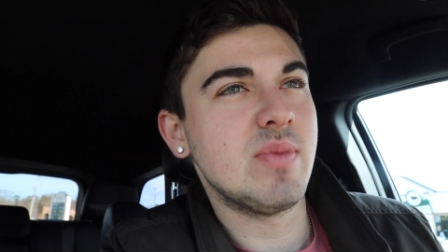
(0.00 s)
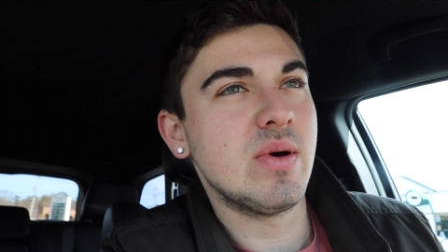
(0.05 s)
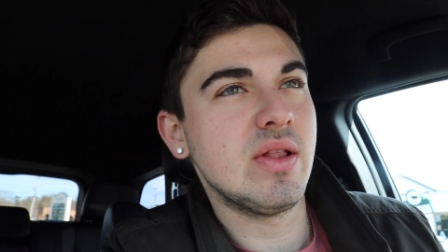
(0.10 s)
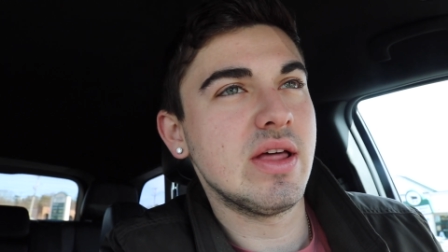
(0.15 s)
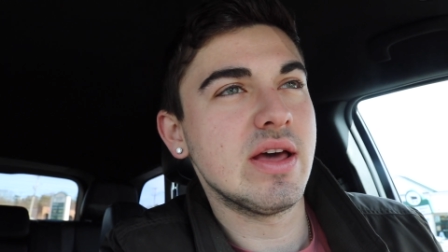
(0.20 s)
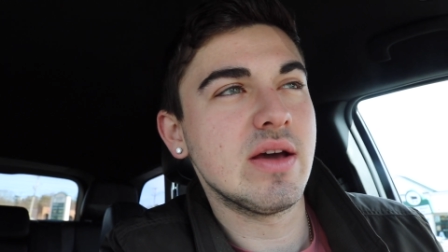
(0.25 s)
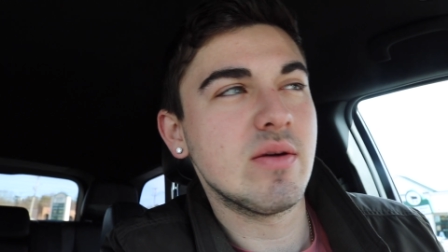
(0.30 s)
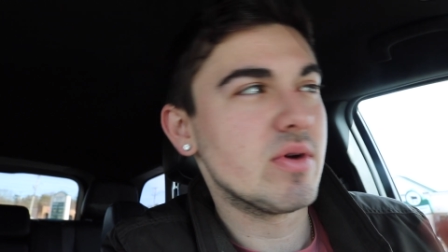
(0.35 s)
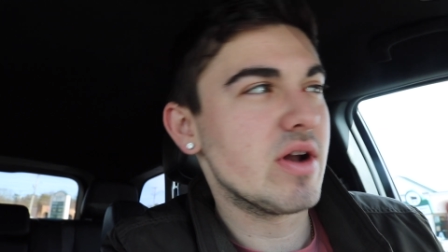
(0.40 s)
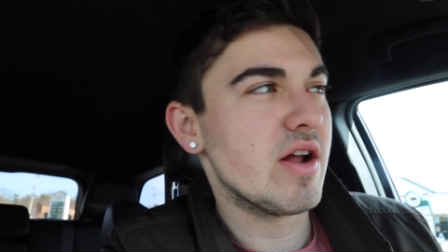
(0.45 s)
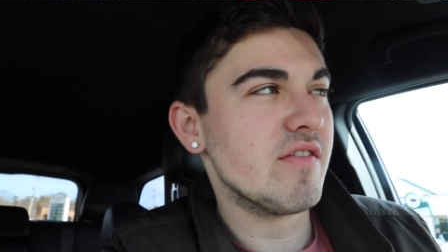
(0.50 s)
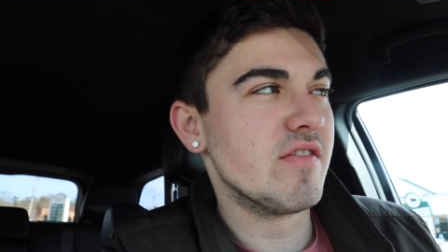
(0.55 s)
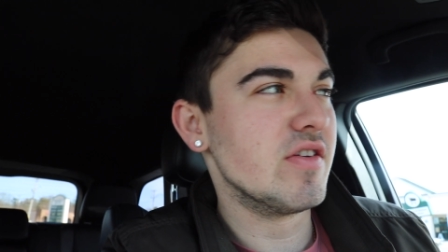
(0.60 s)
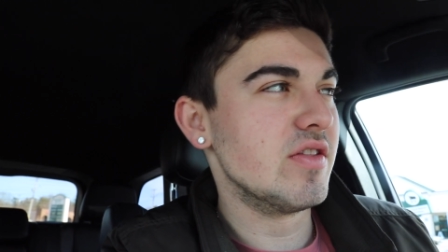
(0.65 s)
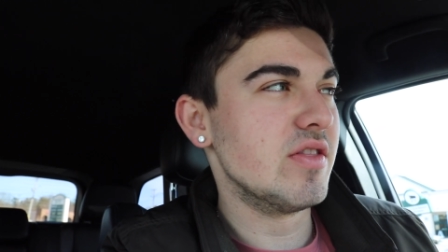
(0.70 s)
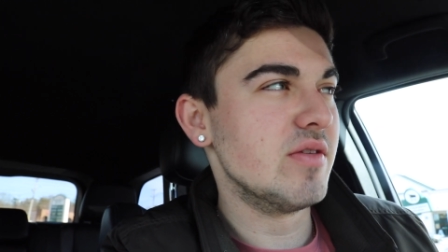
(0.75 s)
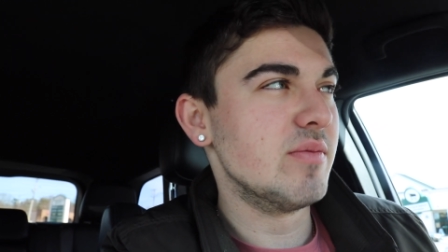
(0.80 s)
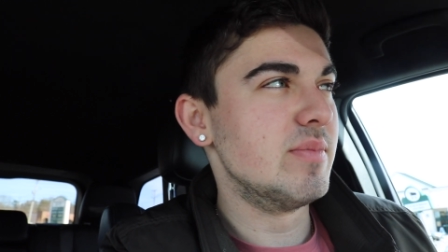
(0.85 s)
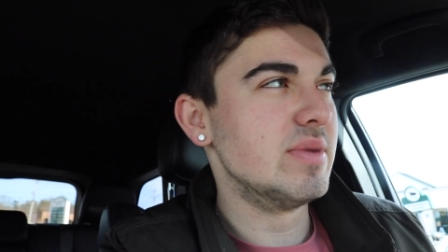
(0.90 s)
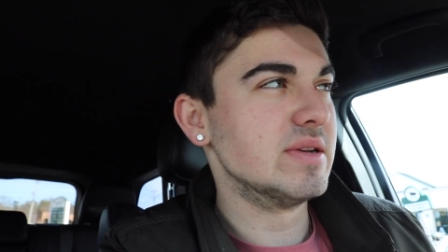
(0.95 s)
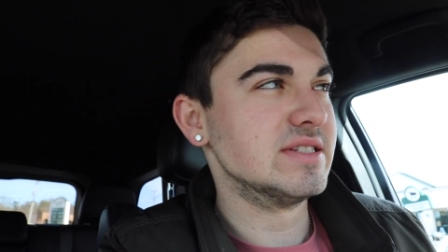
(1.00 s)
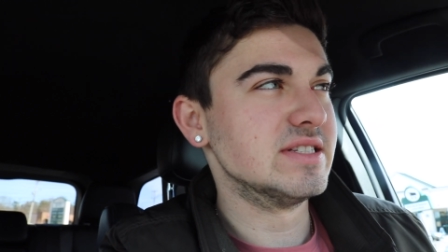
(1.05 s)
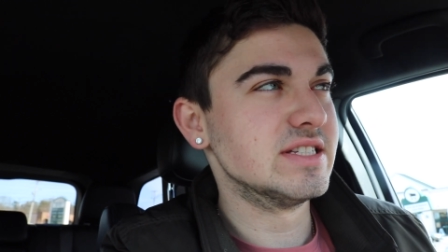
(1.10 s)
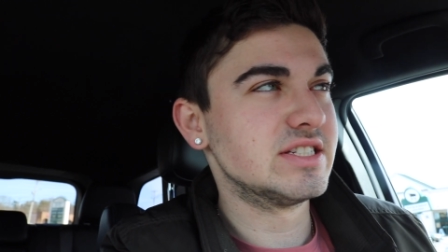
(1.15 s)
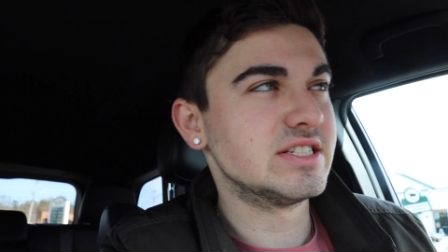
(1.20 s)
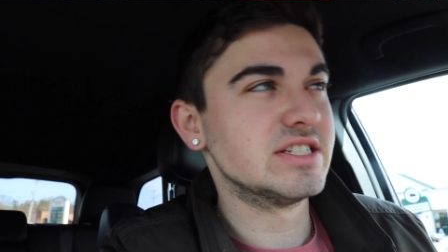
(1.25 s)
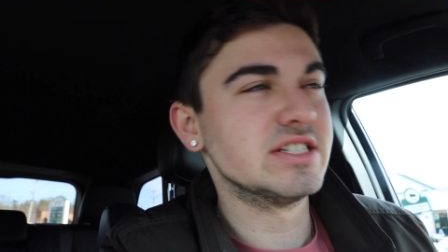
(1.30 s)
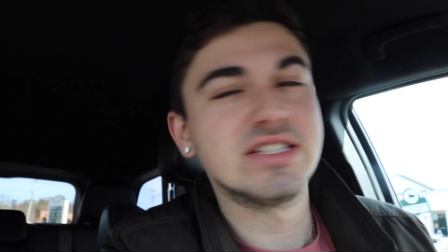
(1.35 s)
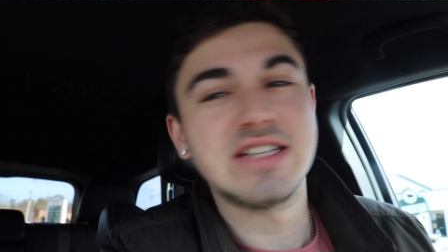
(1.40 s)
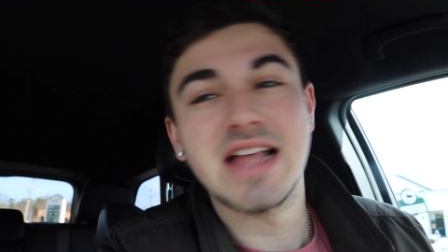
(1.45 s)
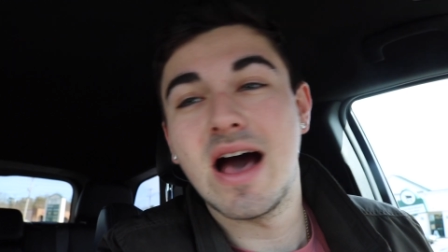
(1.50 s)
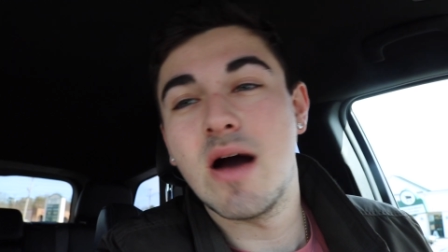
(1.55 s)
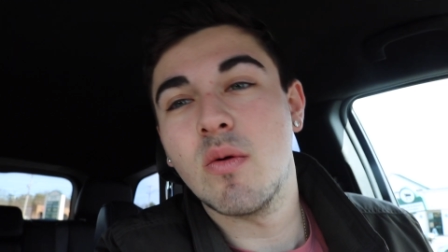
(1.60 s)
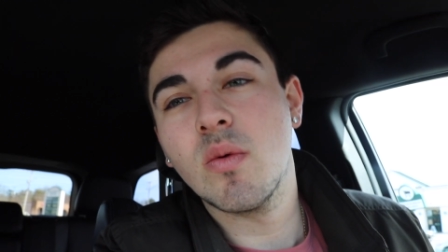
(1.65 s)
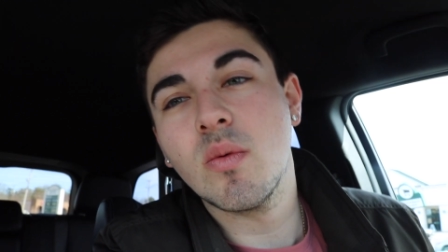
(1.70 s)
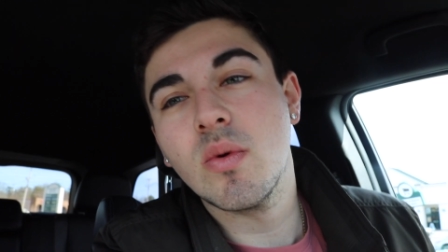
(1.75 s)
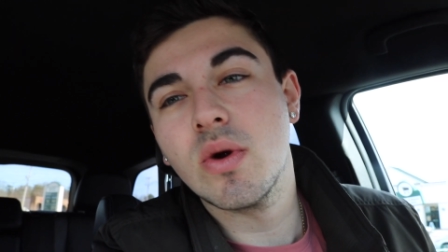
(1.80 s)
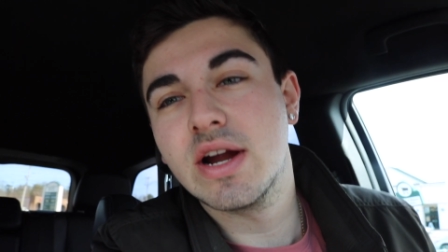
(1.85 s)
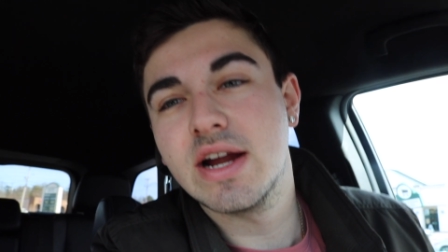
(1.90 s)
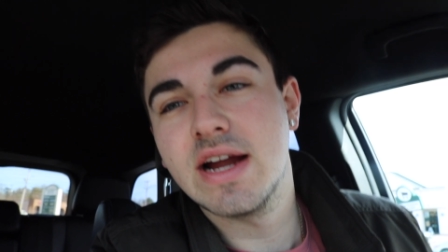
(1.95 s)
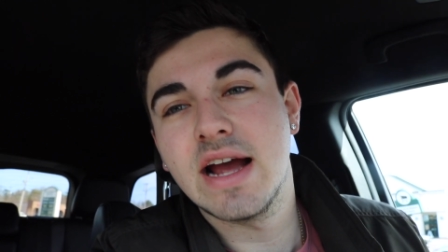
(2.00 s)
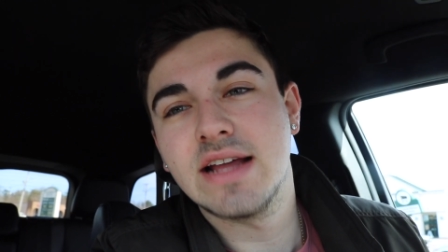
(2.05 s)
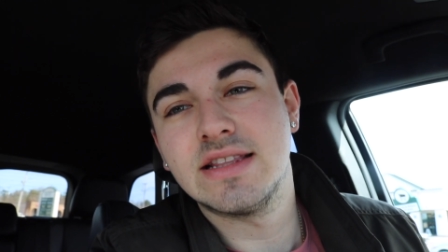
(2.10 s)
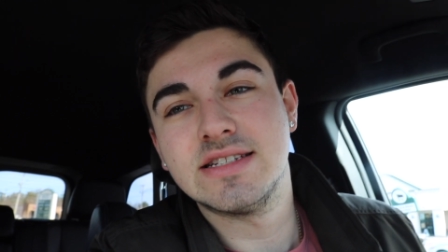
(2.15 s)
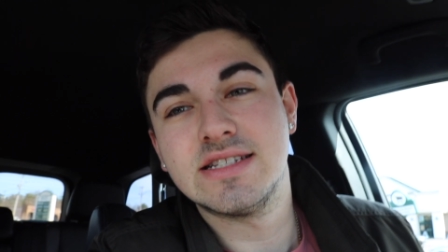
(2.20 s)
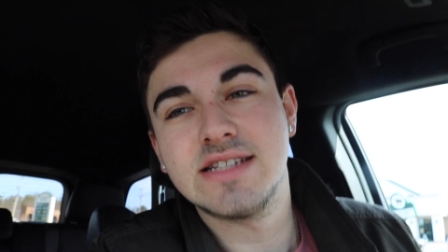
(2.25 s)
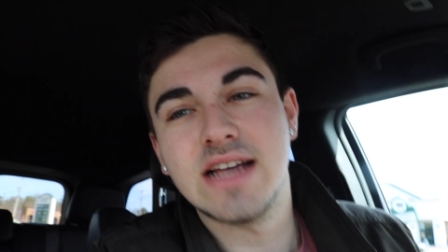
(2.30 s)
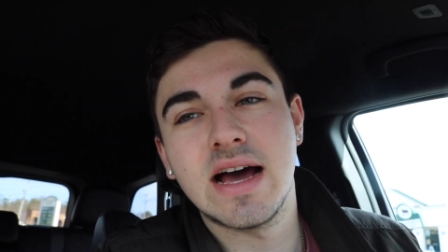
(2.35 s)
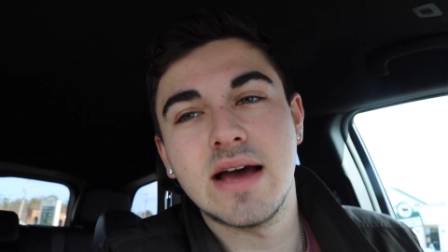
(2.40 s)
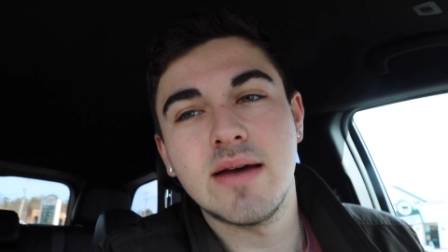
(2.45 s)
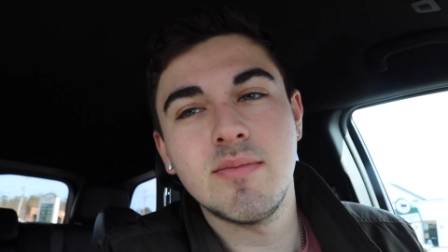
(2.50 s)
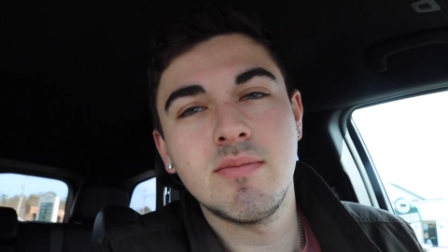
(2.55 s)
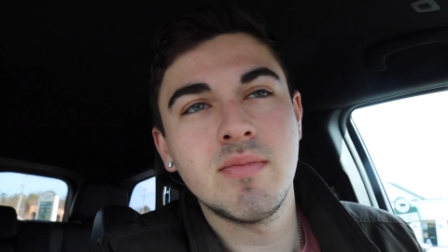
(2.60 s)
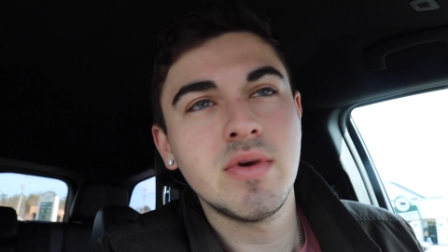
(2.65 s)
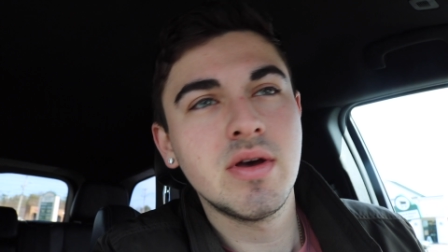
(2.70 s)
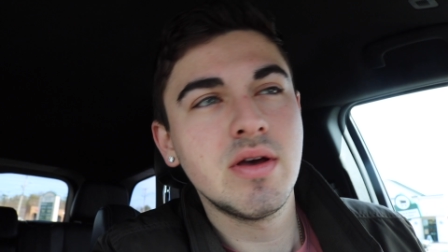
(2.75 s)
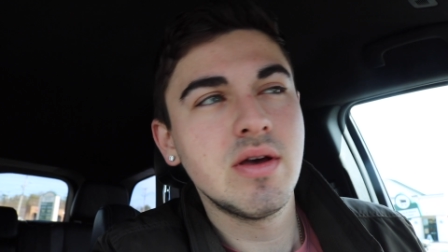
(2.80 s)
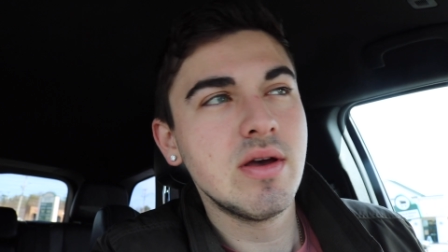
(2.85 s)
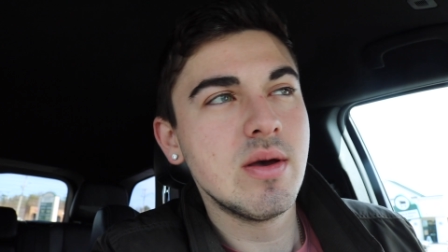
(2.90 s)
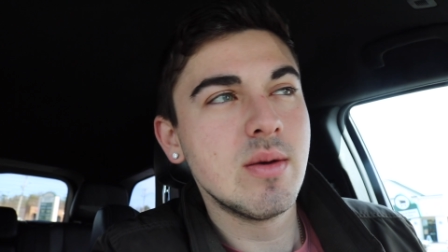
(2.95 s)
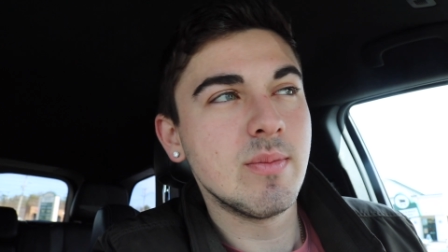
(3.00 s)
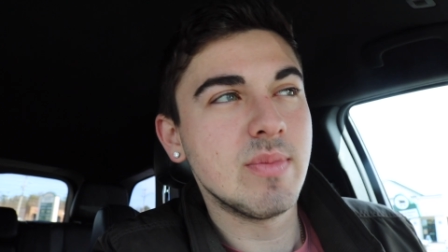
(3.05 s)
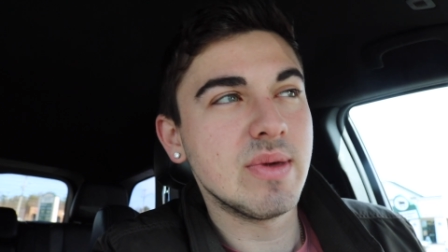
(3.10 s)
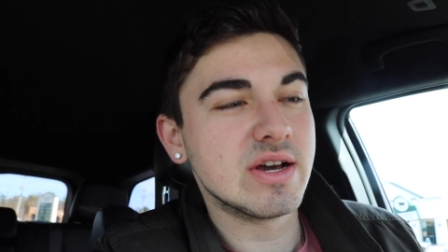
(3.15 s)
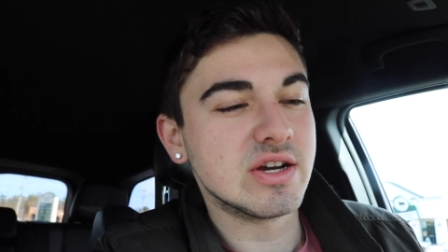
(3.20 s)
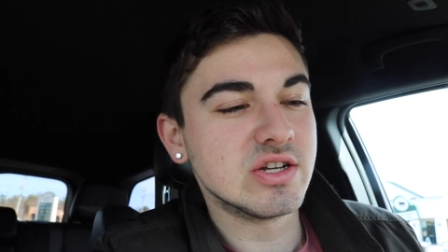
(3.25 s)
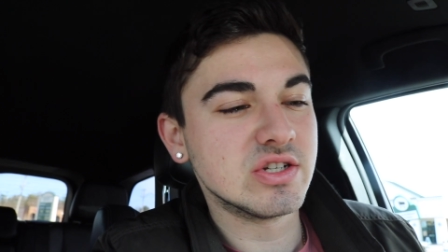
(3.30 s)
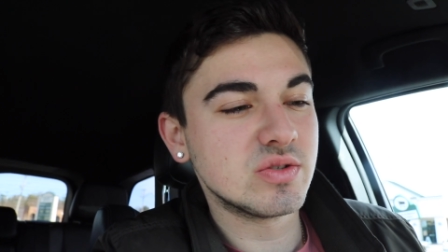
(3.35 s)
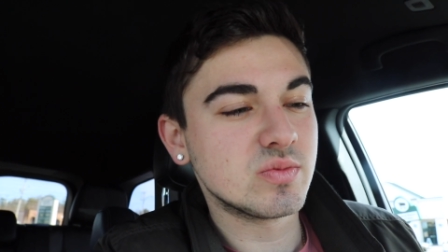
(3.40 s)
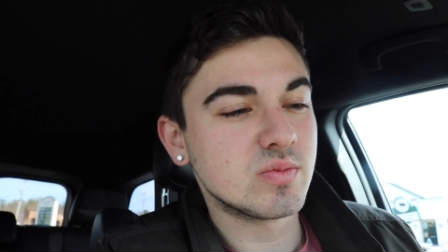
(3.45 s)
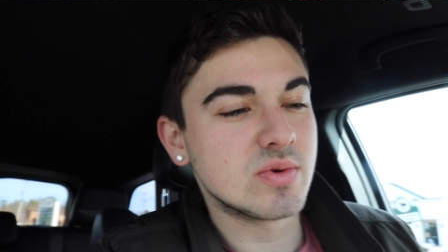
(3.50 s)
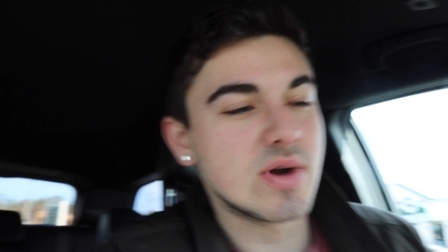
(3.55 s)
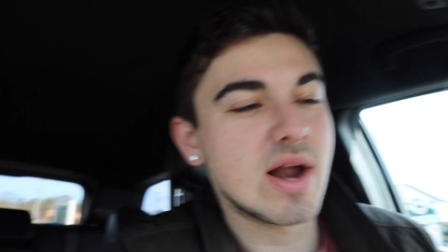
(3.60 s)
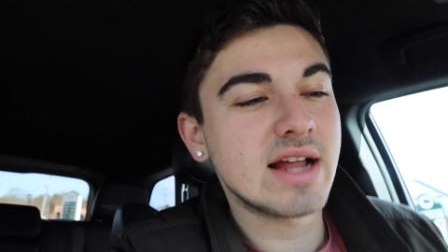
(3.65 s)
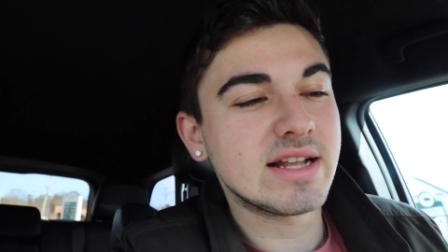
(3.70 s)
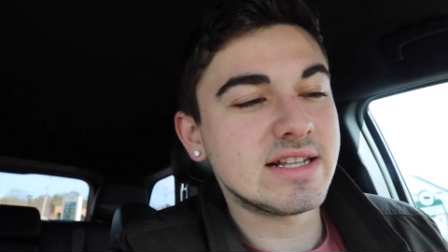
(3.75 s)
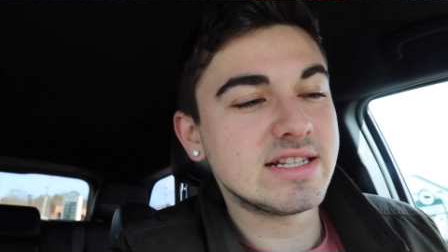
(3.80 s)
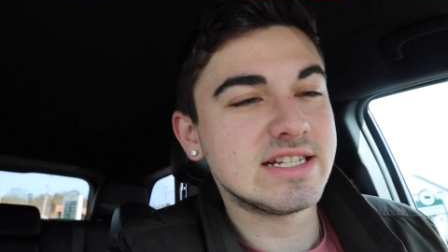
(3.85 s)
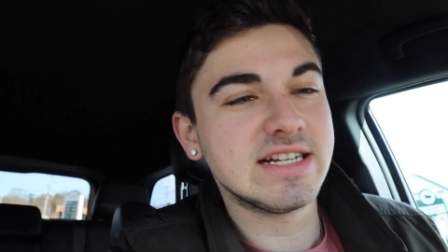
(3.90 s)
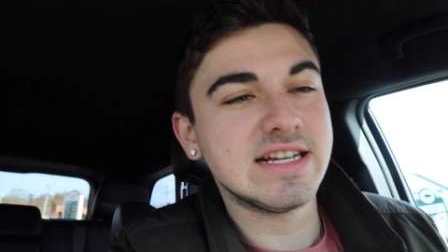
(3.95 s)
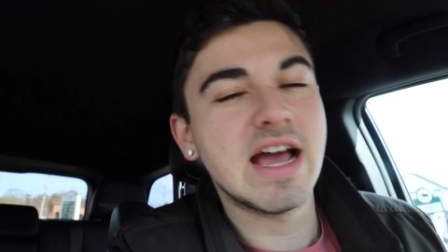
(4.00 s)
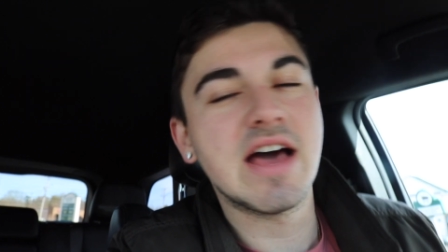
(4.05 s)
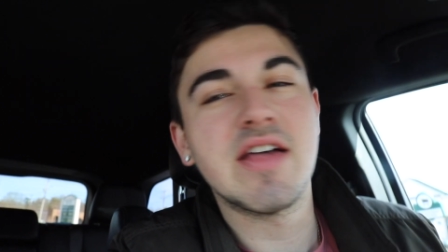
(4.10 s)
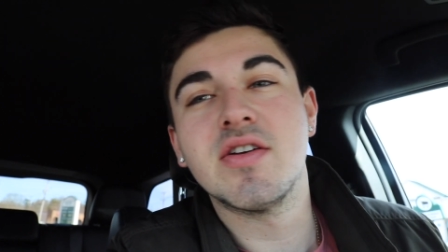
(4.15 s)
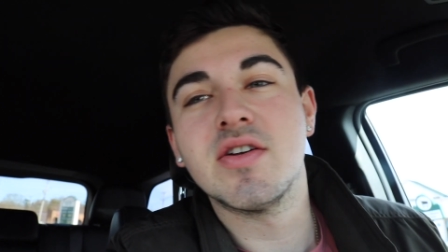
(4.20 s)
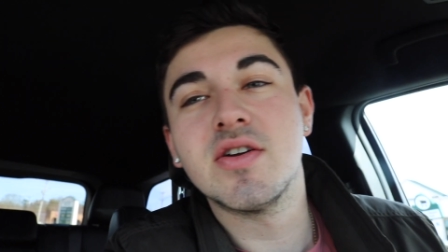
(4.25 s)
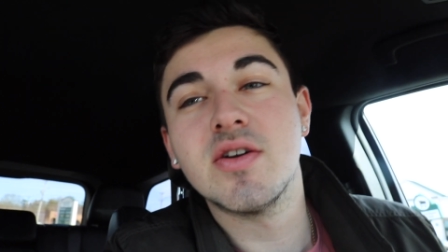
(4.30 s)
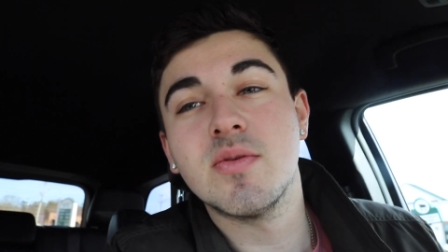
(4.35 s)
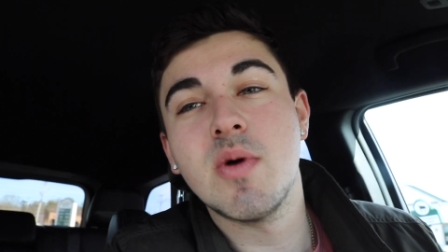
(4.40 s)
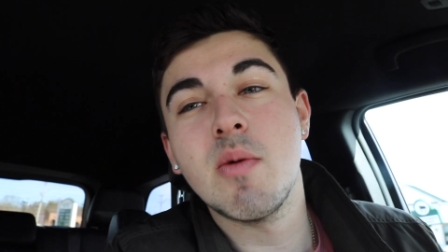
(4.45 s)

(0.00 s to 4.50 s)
but like whatever the business is that we're working at the time, because we're not together.